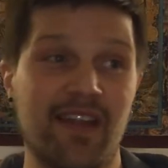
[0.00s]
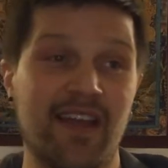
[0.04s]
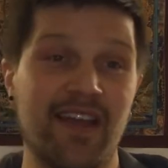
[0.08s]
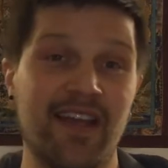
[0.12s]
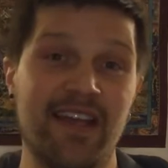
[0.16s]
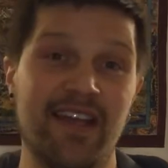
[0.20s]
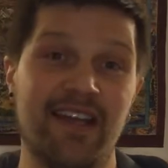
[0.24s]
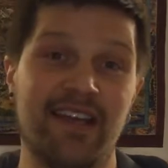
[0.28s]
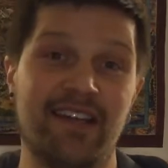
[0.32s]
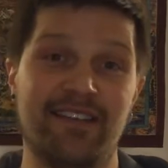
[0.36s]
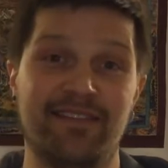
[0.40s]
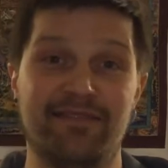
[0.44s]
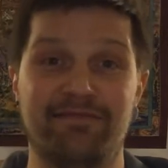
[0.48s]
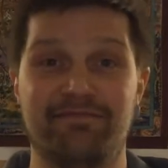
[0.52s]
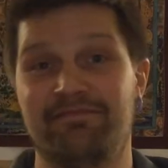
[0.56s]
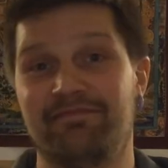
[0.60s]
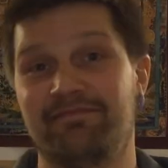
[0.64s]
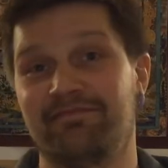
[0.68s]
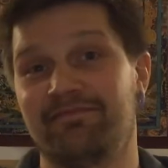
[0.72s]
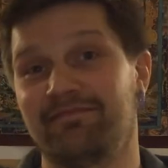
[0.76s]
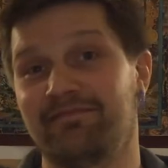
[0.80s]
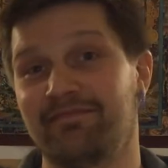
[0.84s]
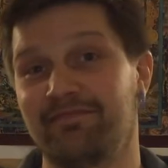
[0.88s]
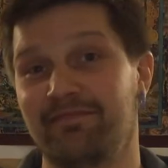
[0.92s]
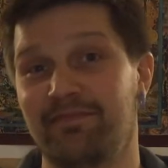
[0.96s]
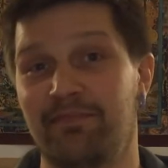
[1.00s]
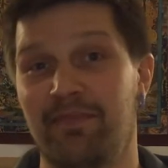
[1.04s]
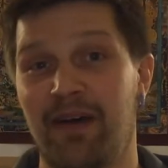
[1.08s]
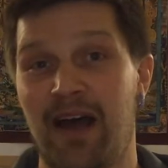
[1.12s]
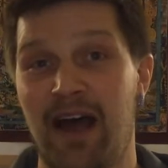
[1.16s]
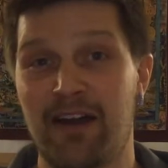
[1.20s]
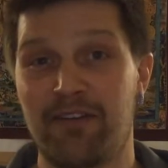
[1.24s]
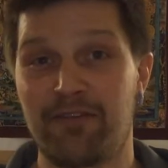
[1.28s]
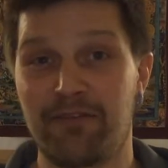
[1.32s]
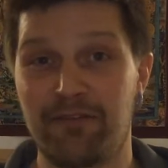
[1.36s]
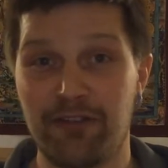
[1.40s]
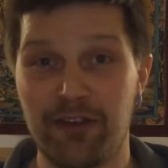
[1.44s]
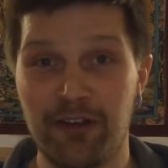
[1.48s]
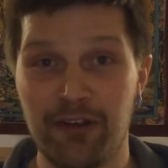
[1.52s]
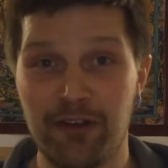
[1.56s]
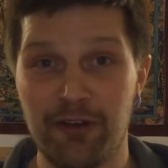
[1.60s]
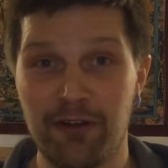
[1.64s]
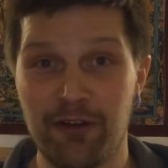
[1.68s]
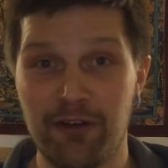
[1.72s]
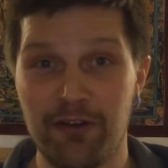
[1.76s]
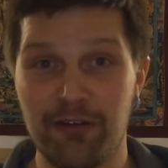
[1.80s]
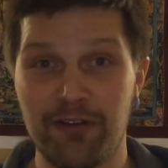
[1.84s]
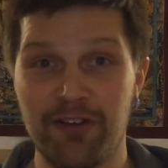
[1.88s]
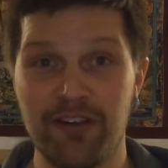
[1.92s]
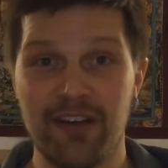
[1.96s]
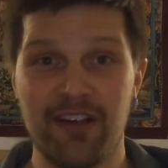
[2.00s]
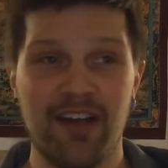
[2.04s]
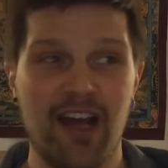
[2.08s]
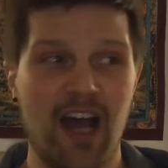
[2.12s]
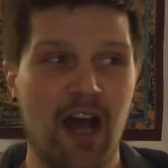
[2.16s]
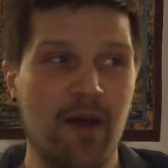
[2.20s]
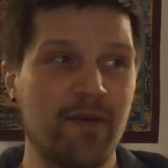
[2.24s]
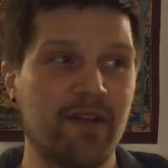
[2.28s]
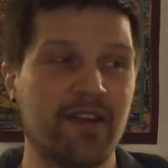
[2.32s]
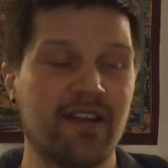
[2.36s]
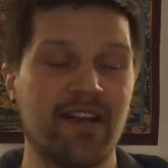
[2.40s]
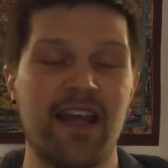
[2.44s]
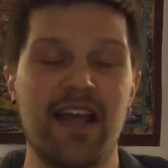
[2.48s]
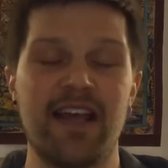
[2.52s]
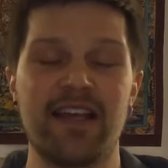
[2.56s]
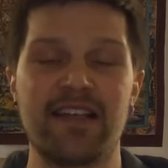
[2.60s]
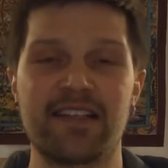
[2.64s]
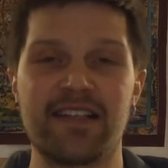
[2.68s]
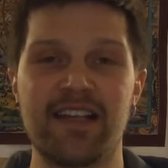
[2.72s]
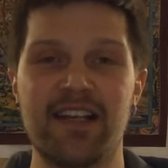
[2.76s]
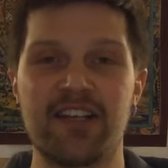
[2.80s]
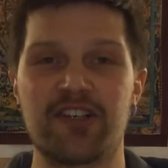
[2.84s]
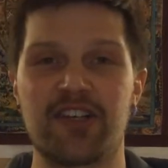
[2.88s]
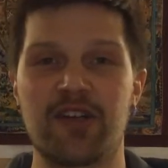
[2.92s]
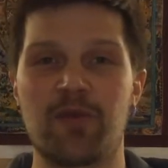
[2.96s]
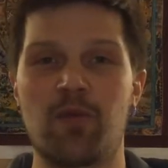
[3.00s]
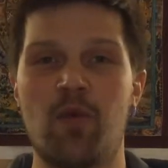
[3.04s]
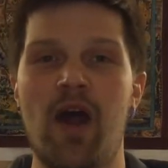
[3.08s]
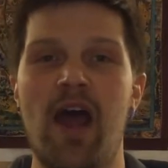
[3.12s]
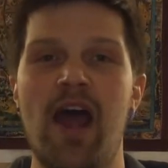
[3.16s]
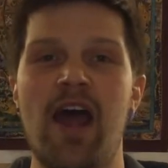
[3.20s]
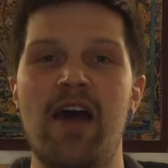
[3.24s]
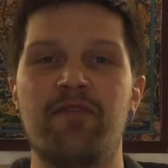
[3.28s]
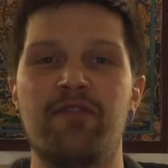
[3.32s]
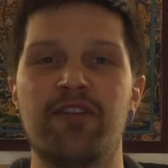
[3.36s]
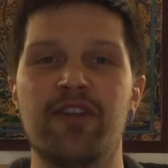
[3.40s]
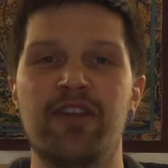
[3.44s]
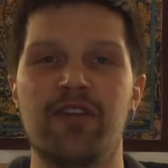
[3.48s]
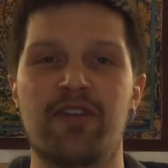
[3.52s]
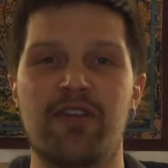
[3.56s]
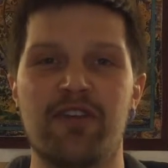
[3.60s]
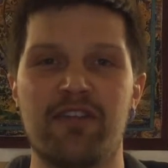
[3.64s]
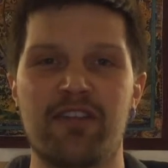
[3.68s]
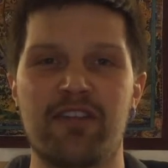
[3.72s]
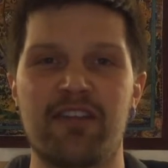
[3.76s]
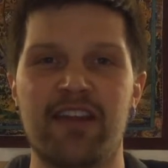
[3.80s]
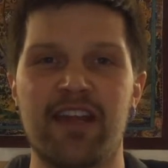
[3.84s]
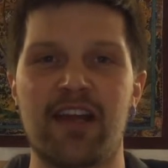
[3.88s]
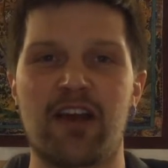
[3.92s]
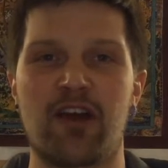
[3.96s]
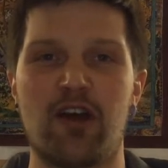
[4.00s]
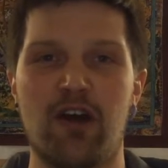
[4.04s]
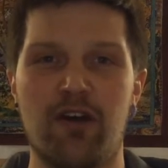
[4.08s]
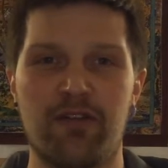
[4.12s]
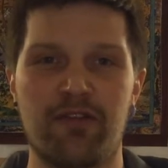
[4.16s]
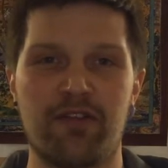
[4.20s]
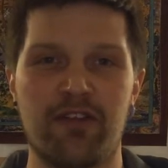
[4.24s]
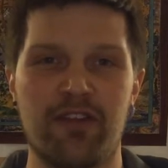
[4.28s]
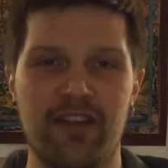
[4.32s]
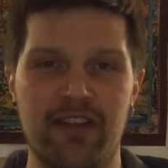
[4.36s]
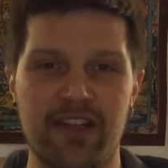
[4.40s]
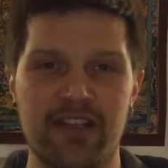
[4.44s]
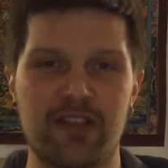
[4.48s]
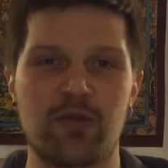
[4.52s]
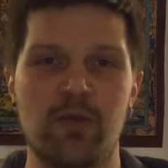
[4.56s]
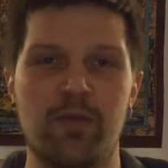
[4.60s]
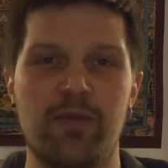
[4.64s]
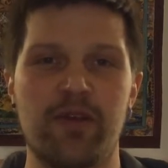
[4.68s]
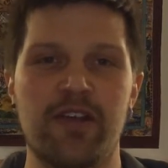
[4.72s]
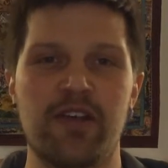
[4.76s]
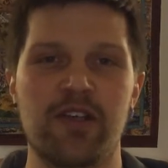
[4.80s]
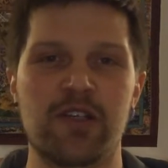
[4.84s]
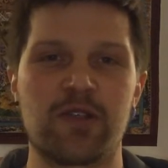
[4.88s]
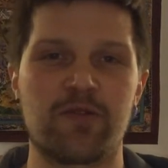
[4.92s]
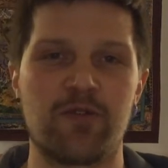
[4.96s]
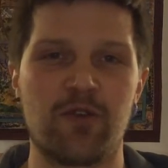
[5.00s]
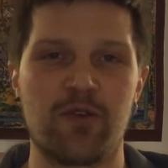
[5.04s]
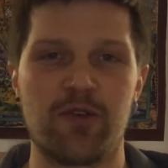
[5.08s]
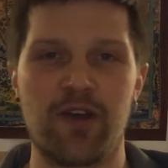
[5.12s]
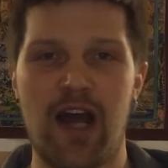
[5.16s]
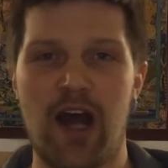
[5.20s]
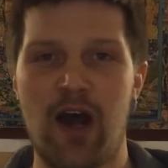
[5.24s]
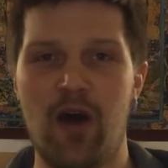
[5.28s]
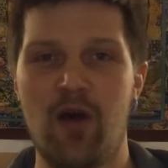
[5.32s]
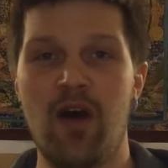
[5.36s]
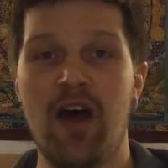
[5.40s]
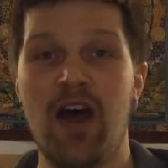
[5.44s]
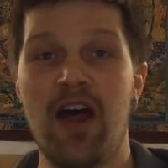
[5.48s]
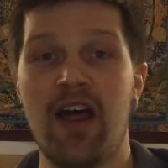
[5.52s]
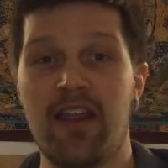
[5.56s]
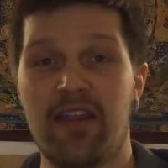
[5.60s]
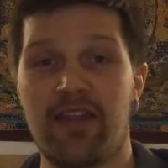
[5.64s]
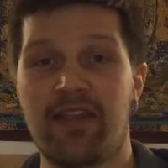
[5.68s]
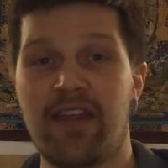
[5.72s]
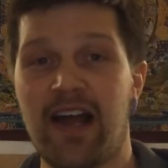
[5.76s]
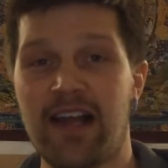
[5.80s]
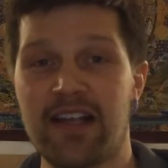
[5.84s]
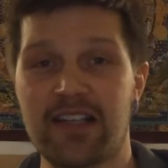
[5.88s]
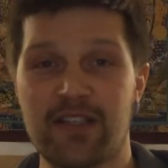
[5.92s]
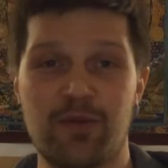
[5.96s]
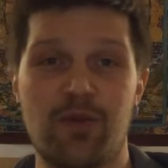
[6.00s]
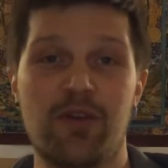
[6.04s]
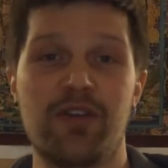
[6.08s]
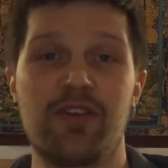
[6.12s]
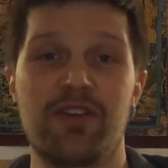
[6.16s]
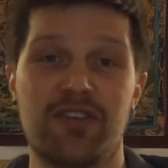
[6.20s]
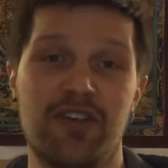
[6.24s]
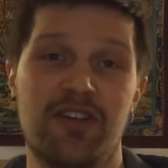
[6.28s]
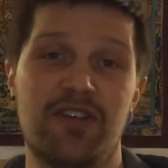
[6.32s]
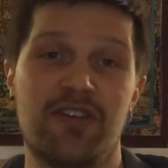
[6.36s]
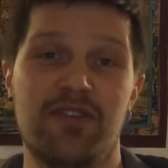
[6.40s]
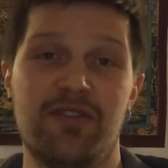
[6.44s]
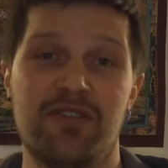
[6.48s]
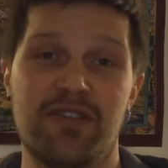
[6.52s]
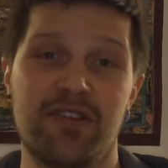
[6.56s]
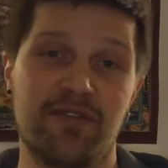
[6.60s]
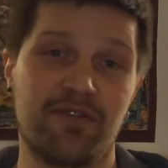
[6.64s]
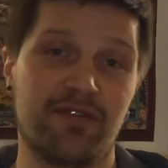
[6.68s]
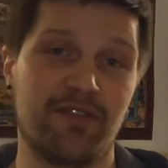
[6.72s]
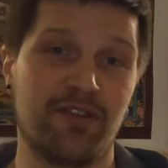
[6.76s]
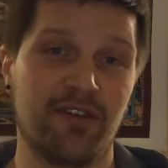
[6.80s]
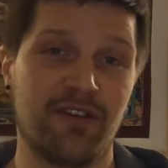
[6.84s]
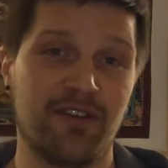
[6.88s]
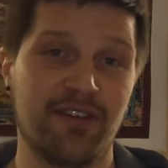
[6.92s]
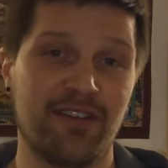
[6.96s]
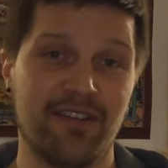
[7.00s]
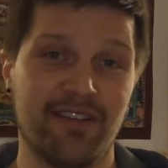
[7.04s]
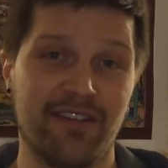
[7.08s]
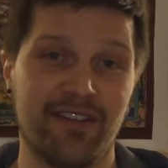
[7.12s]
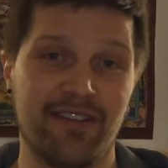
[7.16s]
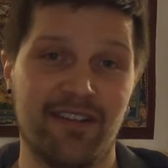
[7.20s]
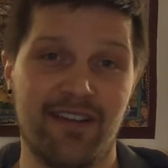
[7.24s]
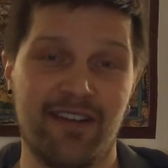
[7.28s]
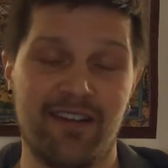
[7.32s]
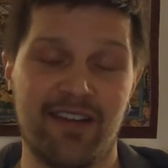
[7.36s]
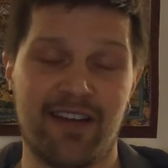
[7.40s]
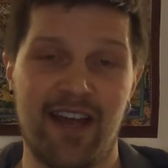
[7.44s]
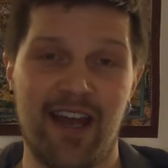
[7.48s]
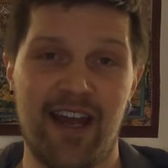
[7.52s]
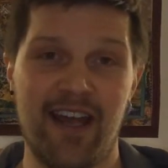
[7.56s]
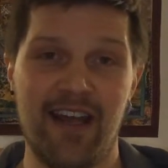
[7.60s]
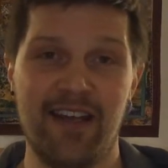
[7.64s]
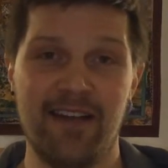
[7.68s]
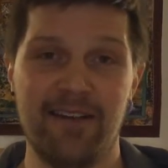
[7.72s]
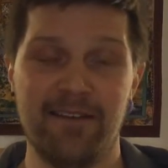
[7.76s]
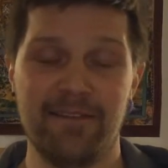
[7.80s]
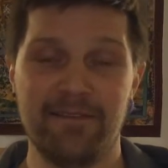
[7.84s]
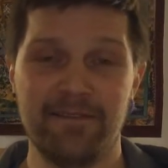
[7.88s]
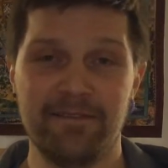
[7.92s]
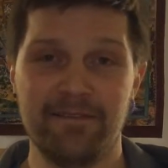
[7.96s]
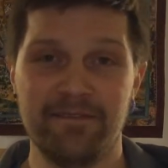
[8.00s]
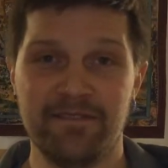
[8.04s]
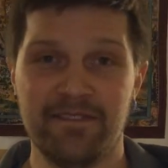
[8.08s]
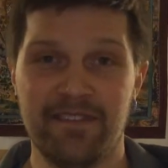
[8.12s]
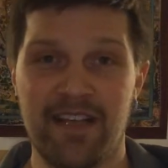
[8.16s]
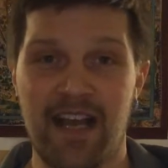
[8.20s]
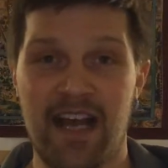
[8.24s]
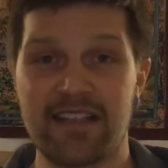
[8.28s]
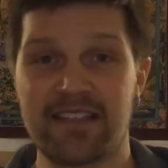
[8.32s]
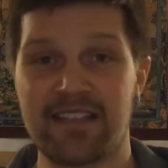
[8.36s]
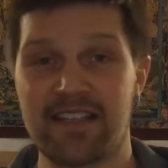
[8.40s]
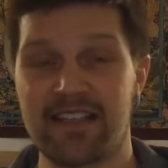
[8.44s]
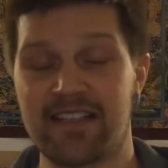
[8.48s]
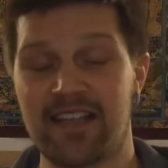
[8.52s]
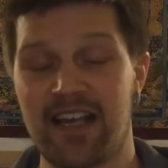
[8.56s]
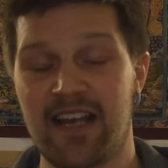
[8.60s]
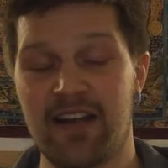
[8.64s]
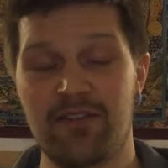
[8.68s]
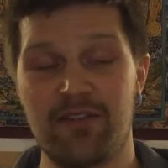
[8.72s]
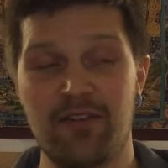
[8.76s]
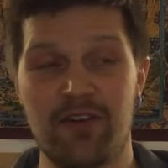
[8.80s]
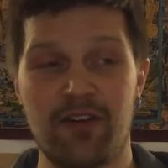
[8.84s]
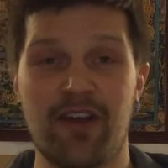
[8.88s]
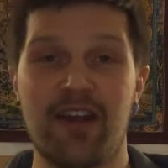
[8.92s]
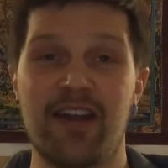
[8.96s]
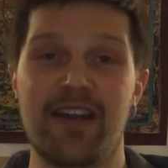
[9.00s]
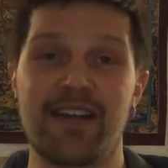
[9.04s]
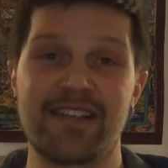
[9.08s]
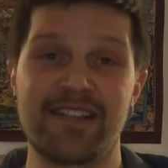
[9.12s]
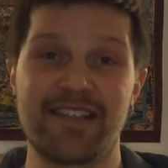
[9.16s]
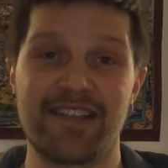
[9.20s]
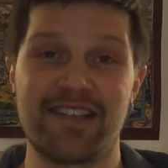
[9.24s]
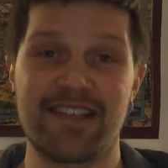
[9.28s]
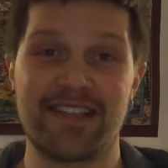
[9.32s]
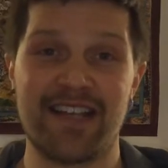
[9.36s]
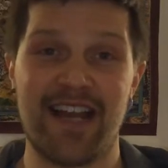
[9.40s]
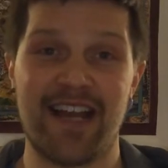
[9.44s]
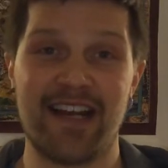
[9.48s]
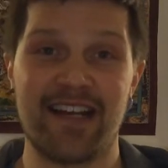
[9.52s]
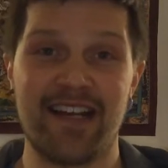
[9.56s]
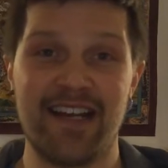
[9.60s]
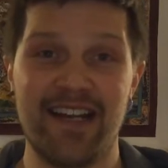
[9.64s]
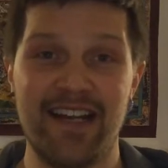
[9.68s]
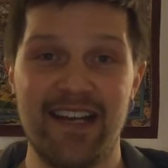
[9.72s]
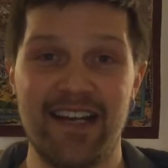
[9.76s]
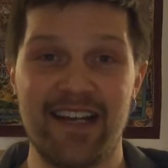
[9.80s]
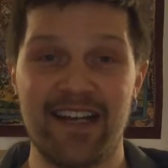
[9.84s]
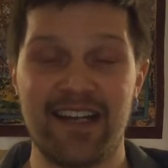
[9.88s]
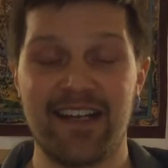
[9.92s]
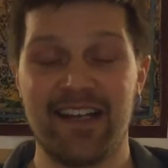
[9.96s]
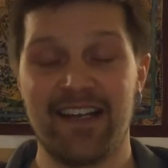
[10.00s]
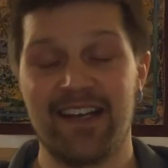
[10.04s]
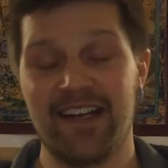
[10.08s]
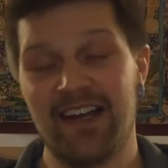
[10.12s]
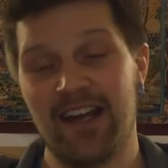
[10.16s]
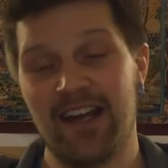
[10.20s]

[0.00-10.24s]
eating bad food. I mean, it's literally whatever you can think of that this will be useful now, that's what you should use it for, okay? As I said, I'm not going into the technique,